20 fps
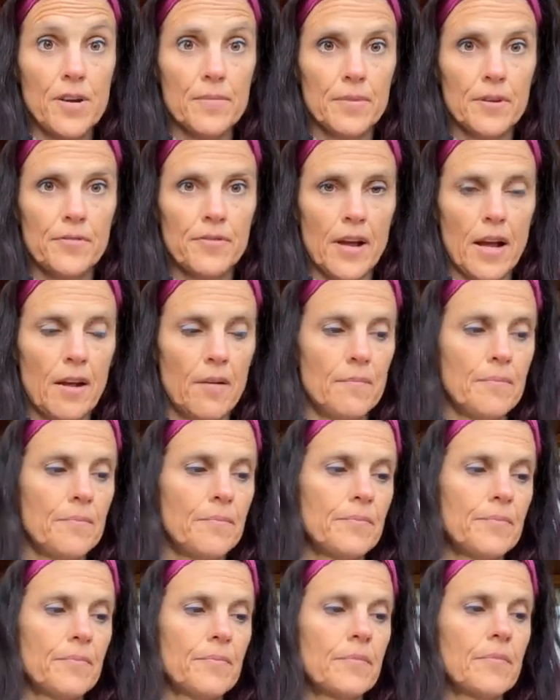Freedom to fail.
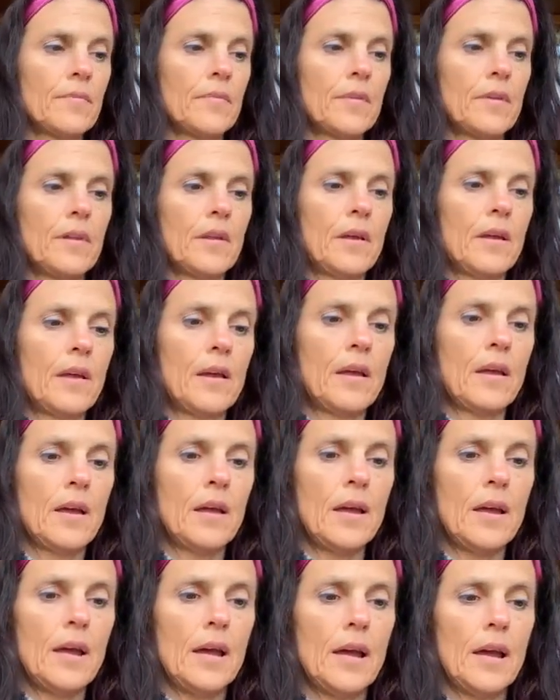
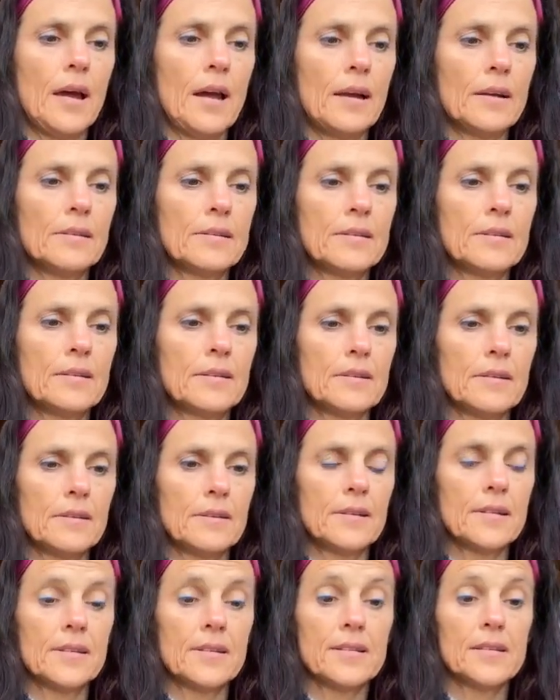And
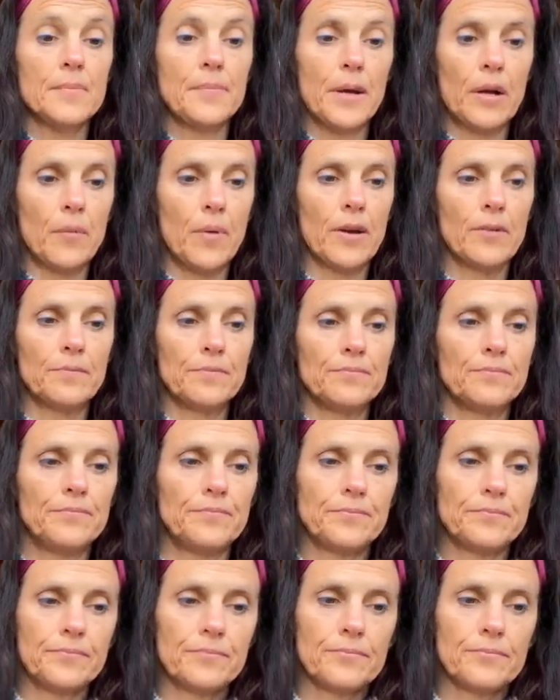this is a big one.